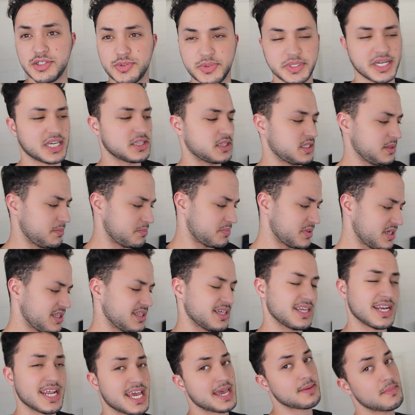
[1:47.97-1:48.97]
We got the
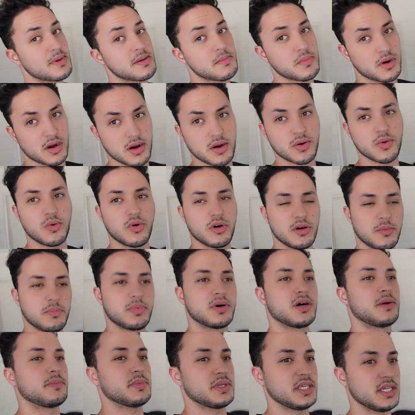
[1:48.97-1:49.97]
billet MMR oil
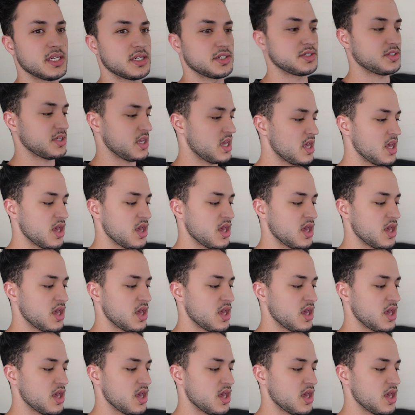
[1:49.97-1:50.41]
pump gears.